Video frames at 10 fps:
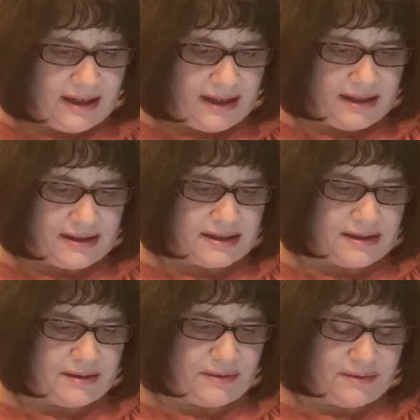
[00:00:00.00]

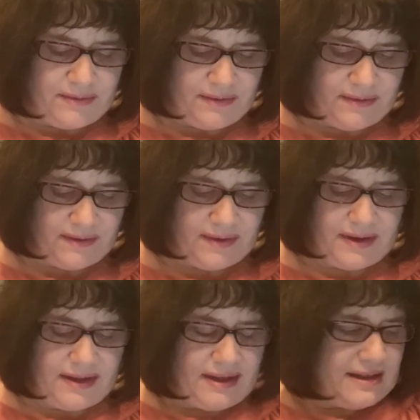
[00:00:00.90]
So
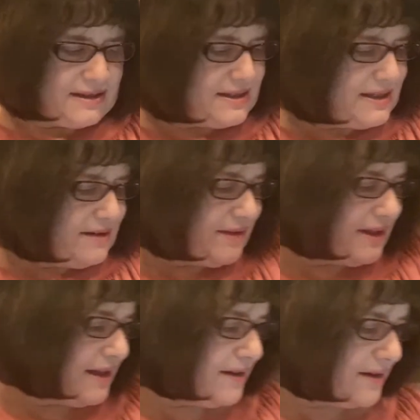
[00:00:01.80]
let's see what
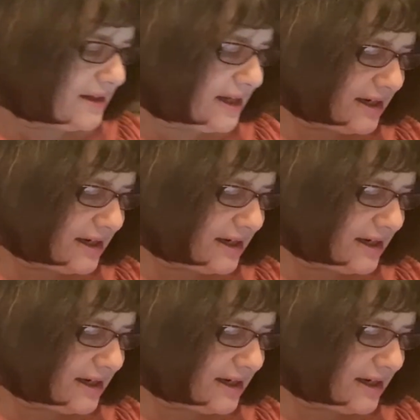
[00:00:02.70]
they look like.